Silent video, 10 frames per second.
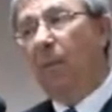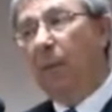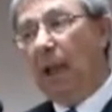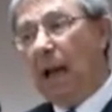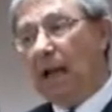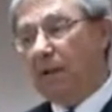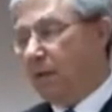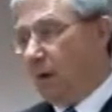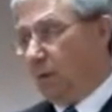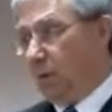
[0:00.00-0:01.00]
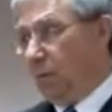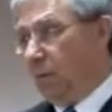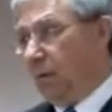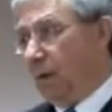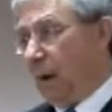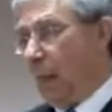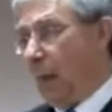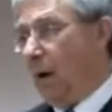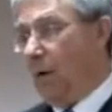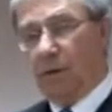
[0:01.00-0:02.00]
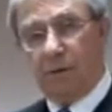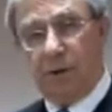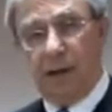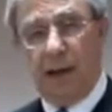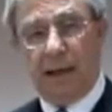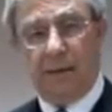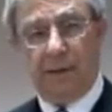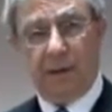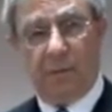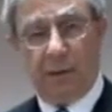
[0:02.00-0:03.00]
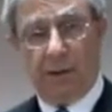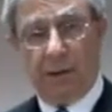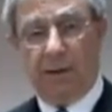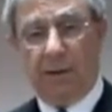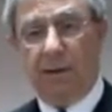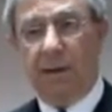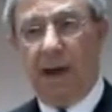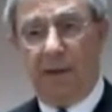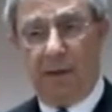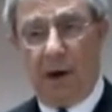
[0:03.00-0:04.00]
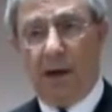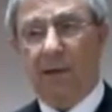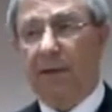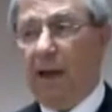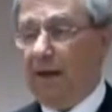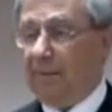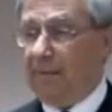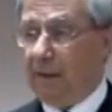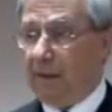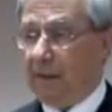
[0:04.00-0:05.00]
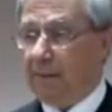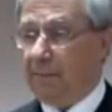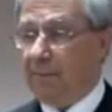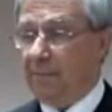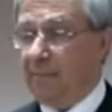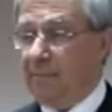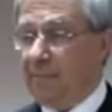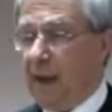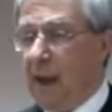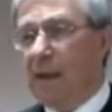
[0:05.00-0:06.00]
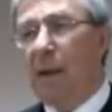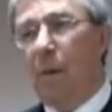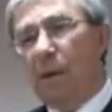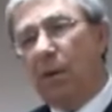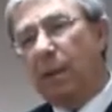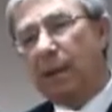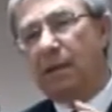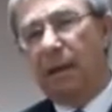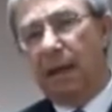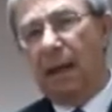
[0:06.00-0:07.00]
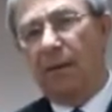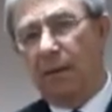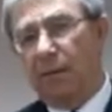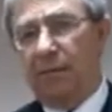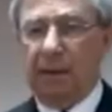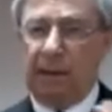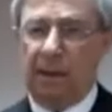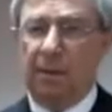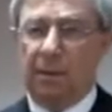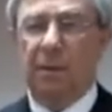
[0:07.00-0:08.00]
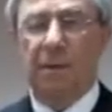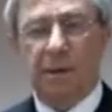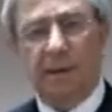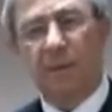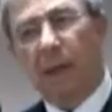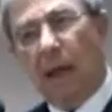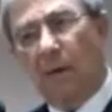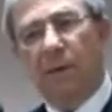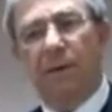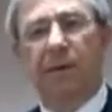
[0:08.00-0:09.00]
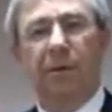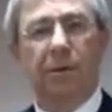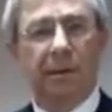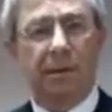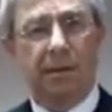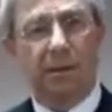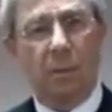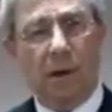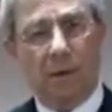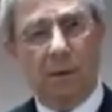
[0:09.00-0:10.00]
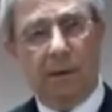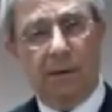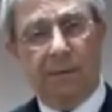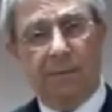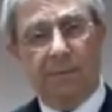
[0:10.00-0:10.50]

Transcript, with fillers: The black stones are those negative experiences and thoughts and feelings. Now, when they're mixed together, you know, you can see some black ones and you can see some white ones.